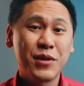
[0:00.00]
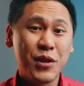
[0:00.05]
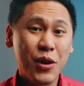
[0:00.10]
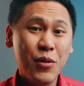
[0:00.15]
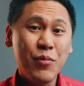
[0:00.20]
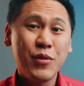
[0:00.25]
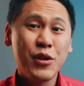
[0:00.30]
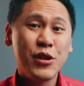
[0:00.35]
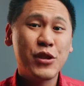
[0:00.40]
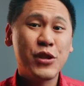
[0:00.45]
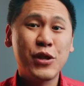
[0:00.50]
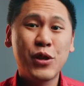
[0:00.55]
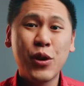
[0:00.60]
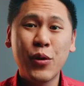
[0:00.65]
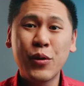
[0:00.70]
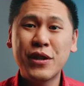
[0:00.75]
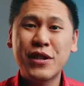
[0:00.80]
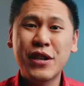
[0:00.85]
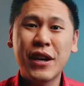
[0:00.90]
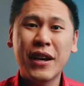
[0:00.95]
So you should
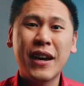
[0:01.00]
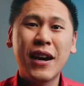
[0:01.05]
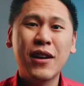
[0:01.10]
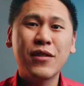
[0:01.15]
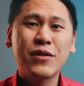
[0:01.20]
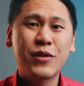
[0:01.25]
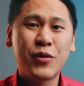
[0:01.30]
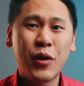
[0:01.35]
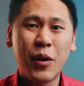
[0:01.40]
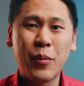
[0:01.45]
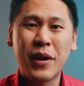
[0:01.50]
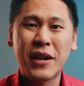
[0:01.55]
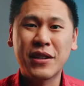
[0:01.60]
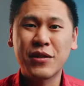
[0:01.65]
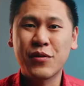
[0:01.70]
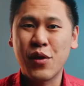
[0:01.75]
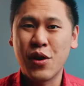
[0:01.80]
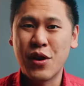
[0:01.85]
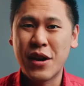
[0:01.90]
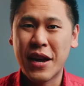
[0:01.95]
totally check out
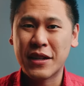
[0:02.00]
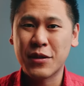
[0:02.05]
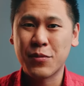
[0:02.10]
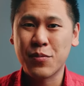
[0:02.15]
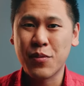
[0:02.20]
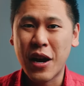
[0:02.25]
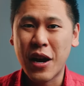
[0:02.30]
Storyblocks for your next